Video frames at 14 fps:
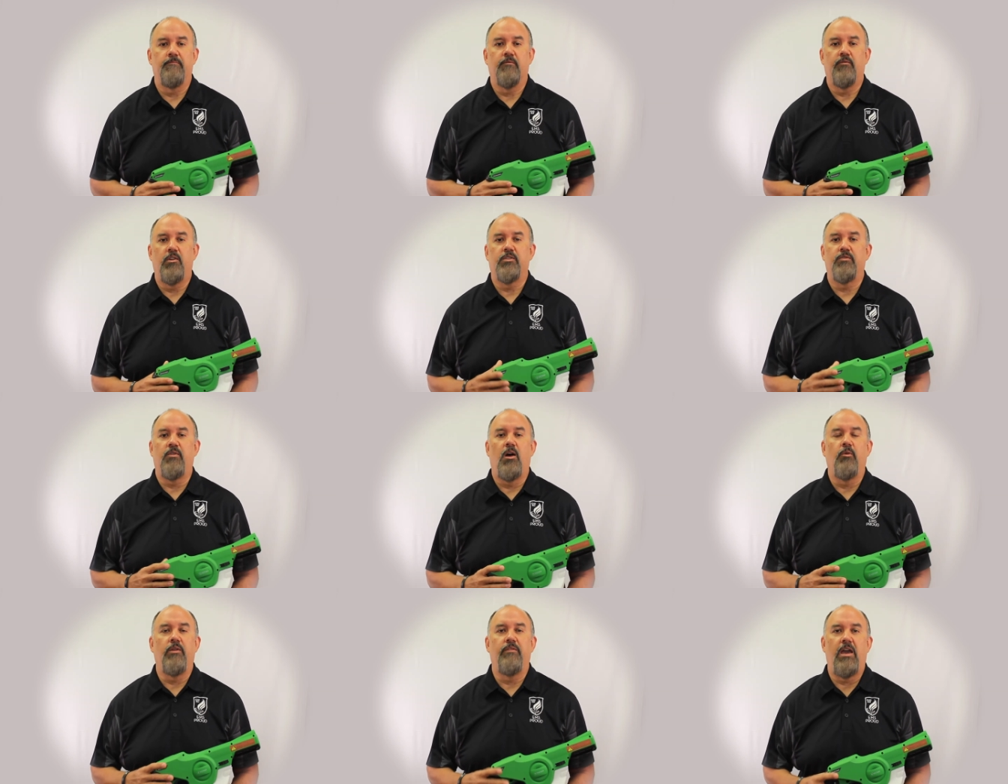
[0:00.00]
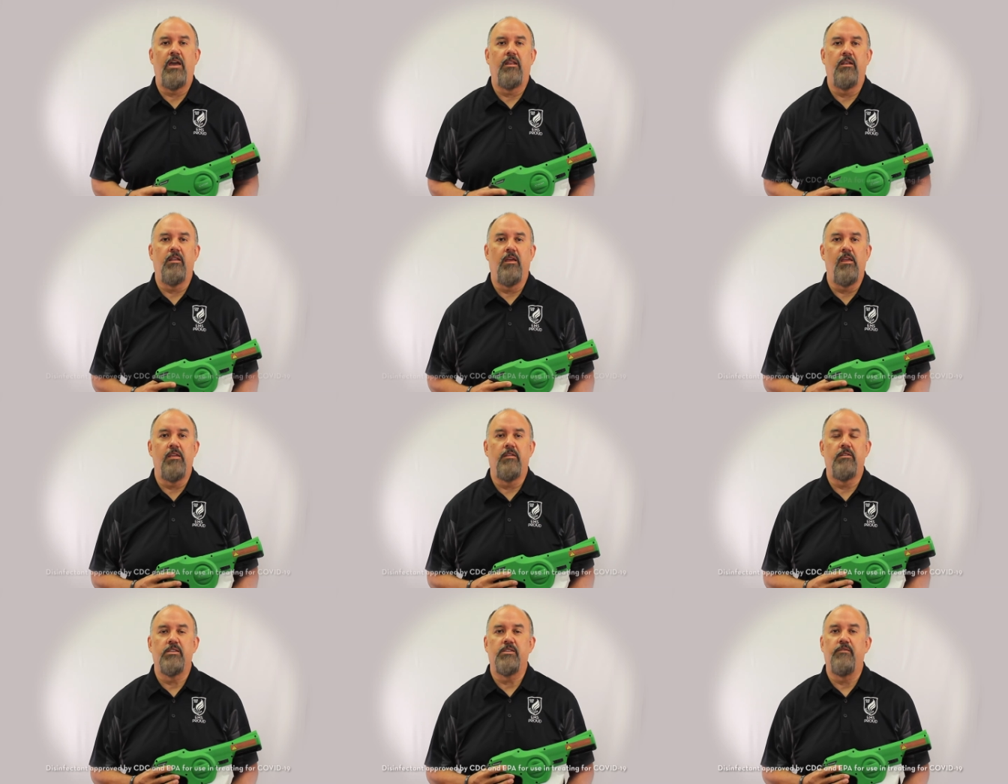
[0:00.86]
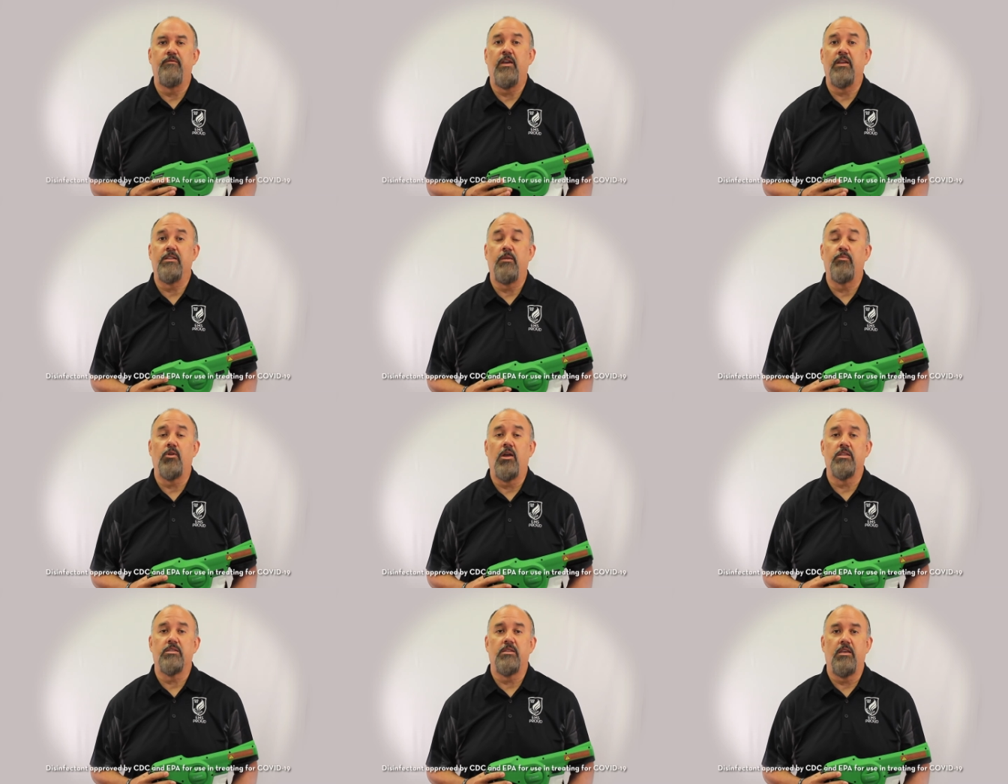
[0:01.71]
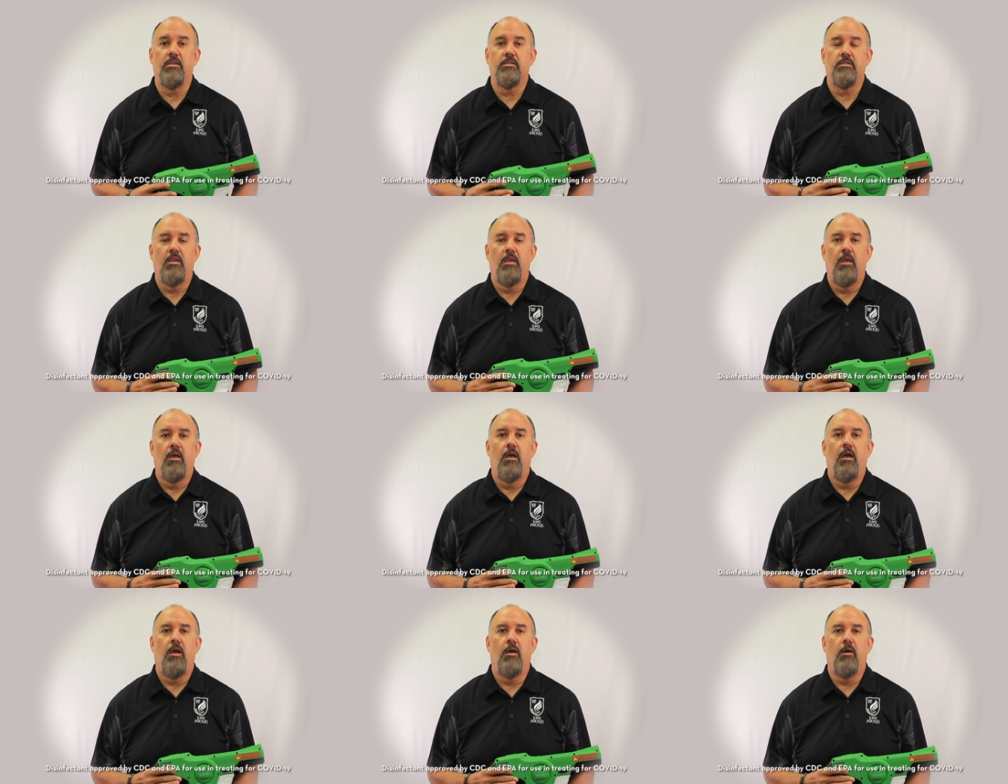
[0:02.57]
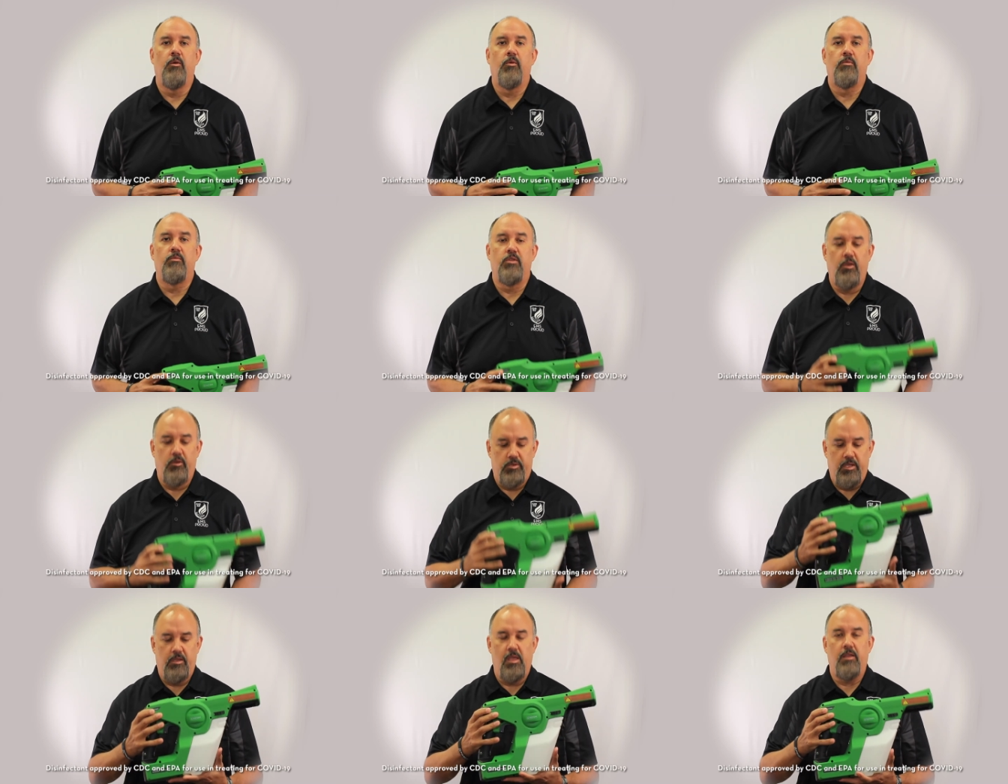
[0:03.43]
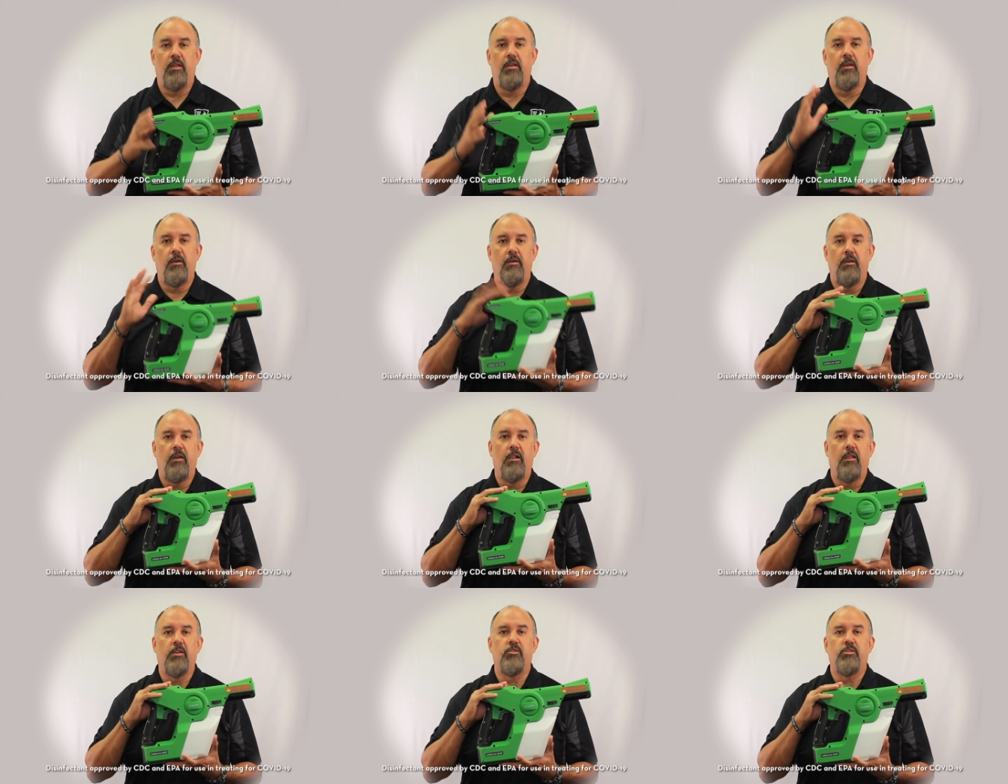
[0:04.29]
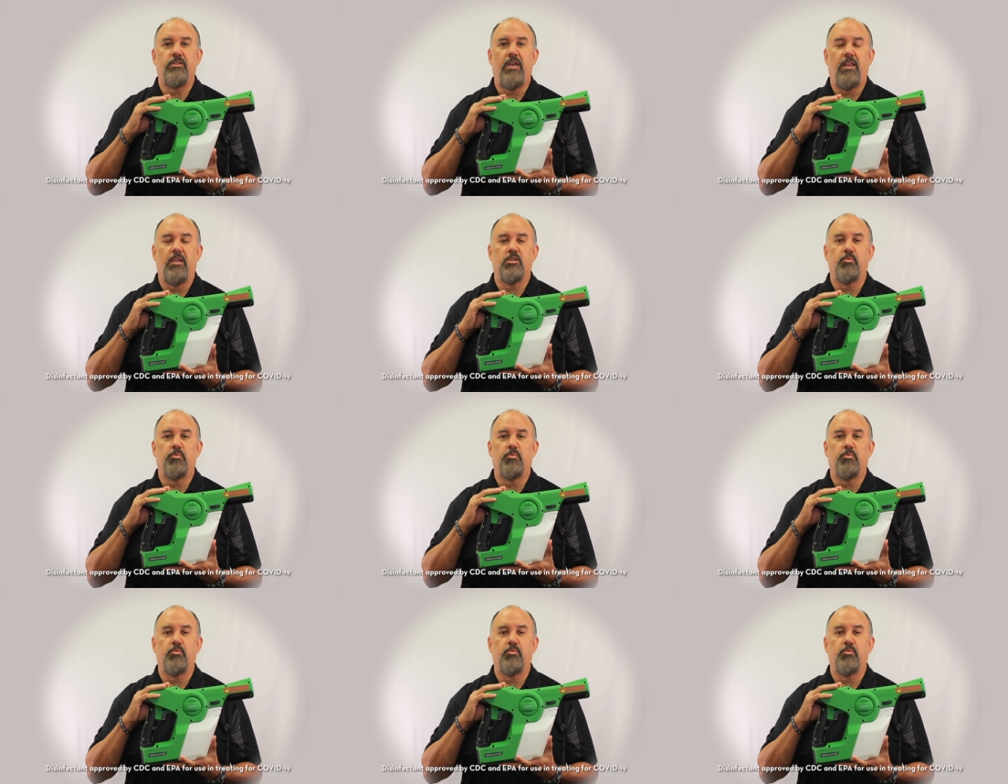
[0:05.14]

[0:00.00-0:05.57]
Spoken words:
First of all, we've added a disinfecting process using an electrostatic